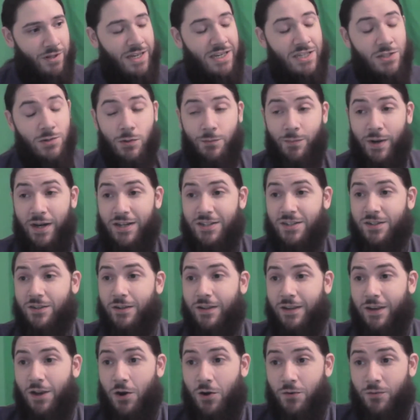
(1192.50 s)
were
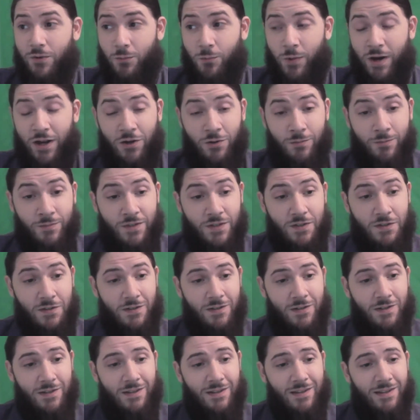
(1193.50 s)
basically overwhelmed.
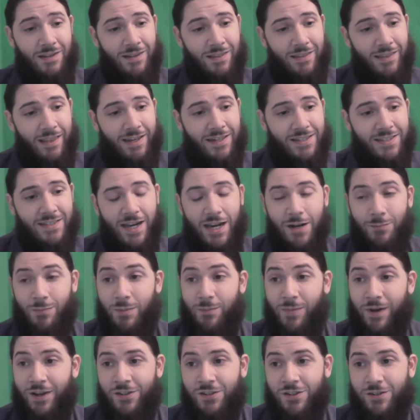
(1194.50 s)
They set up a
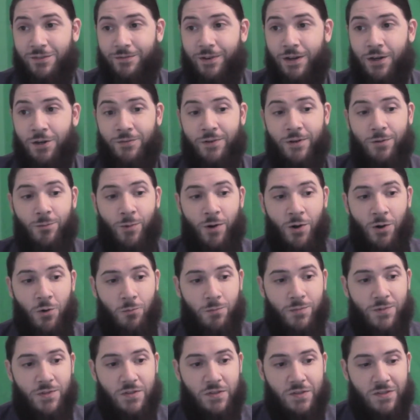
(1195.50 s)
bunch of velvet
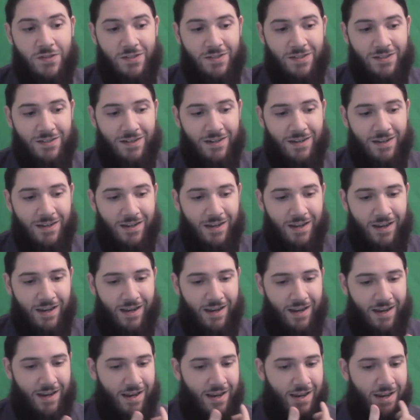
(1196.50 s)
ropes
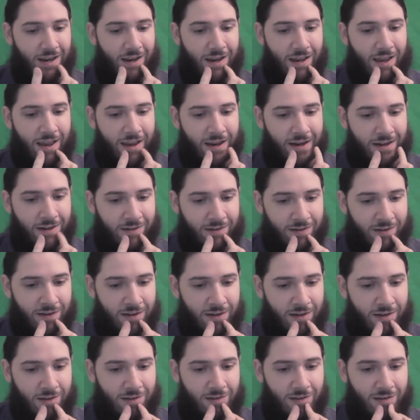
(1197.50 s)
and
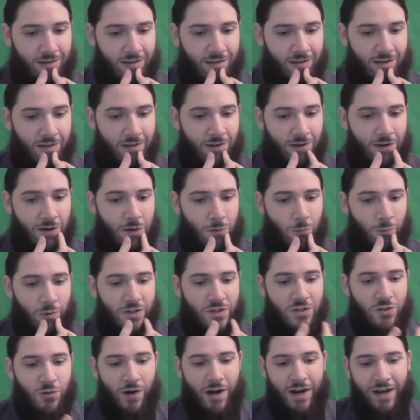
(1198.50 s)
were
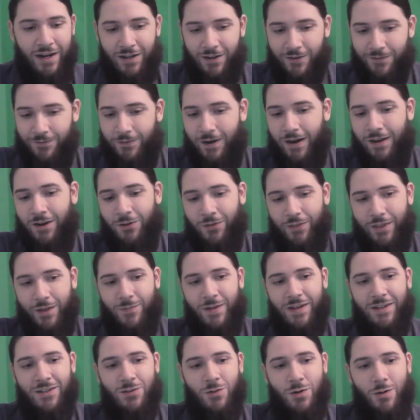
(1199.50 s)
trying to funnel them
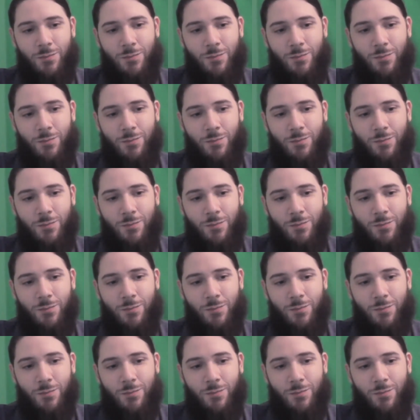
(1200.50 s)
into a